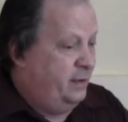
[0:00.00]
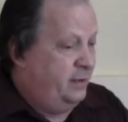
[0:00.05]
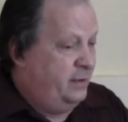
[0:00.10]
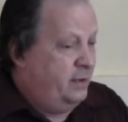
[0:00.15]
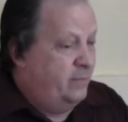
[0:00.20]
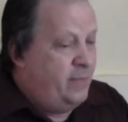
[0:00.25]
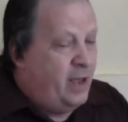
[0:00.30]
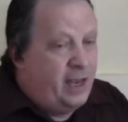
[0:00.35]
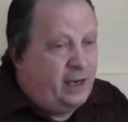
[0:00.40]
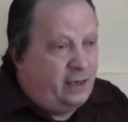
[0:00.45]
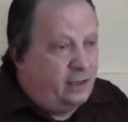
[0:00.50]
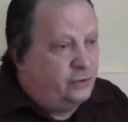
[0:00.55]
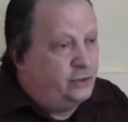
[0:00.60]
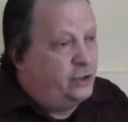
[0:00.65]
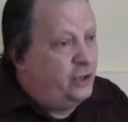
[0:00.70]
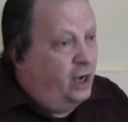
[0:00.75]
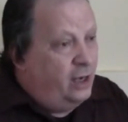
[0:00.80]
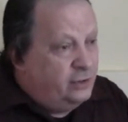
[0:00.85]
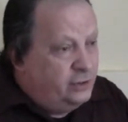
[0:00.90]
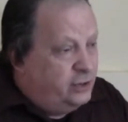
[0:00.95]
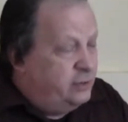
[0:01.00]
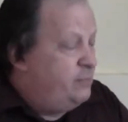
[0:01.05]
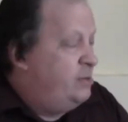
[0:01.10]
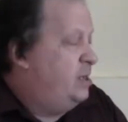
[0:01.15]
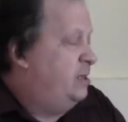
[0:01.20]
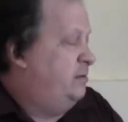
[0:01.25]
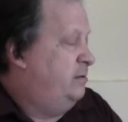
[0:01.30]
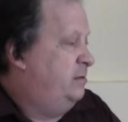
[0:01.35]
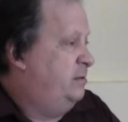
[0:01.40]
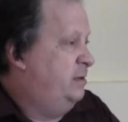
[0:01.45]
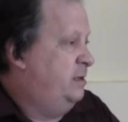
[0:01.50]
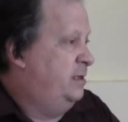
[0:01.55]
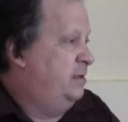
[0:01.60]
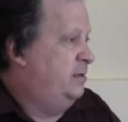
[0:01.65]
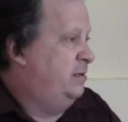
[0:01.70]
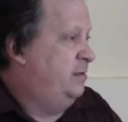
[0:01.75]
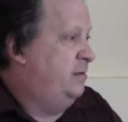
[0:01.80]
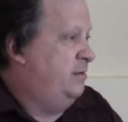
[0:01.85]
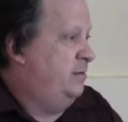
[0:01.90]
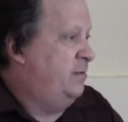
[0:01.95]
to make a judgment
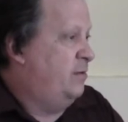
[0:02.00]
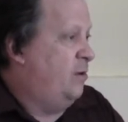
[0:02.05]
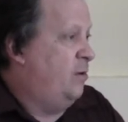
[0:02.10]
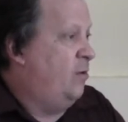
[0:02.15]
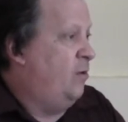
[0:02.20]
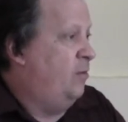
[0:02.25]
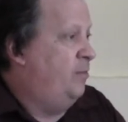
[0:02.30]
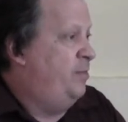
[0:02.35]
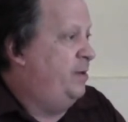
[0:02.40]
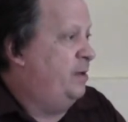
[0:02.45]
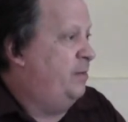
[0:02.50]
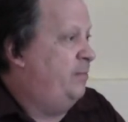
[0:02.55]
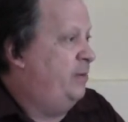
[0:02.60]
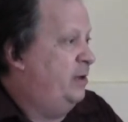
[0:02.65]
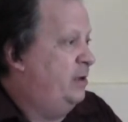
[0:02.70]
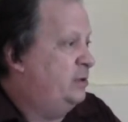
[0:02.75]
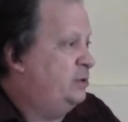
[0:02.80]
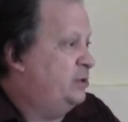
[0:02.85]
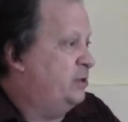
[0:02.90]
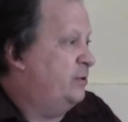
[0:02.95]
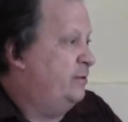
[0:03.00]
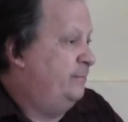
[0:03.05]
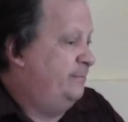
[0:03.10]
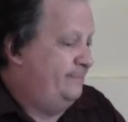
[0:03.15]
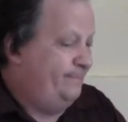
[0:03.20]
in the whole big picture.